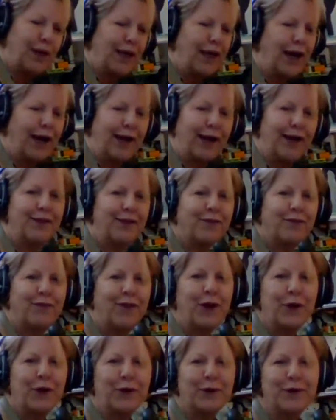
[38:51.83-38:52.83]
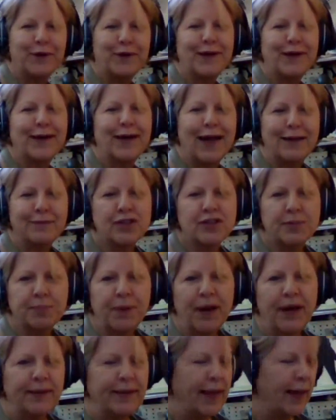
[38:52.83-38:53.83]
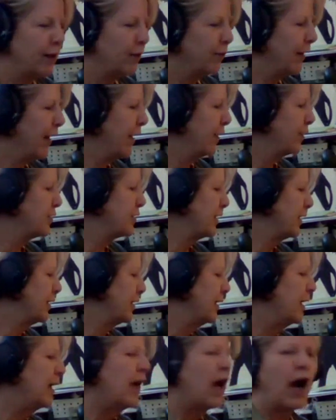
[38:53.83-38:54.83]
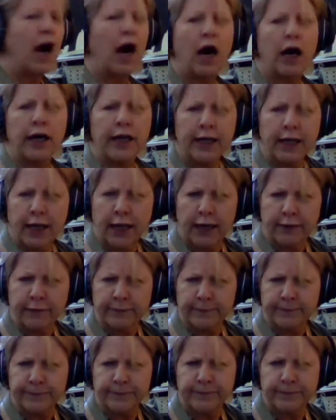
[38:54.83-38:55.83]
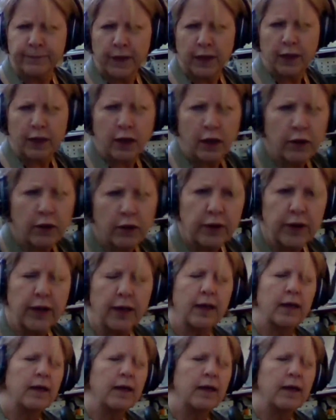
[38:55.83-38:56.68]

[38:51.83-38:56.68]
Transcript: we got on the phone. I've spread that around, and arnica, you know,